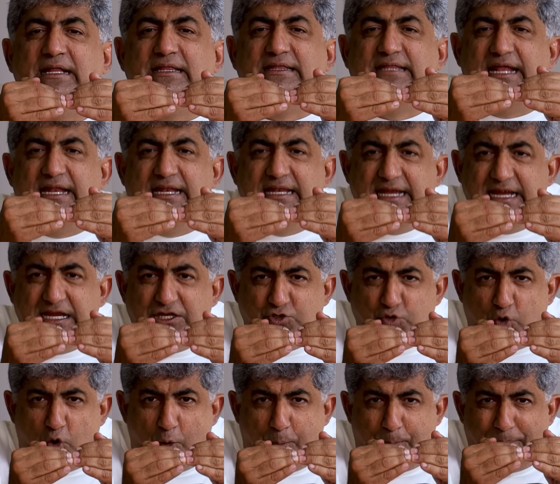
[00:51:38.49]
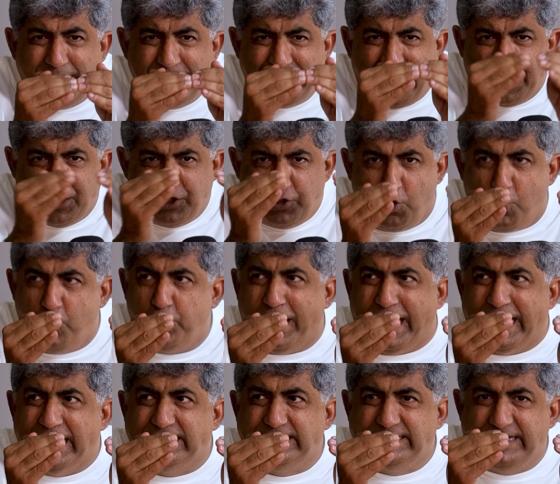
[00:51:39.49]
They need to open that door
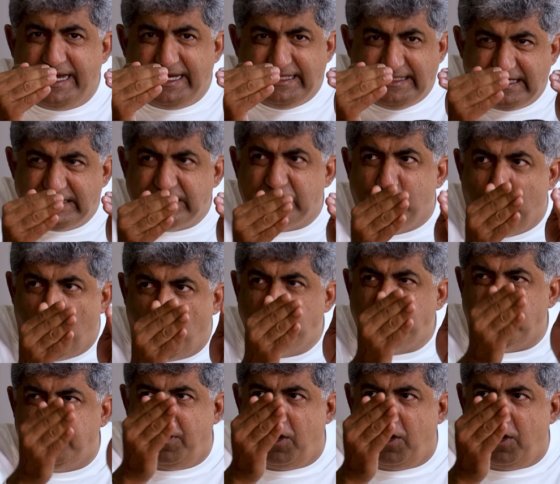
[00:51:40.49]
and say, this goes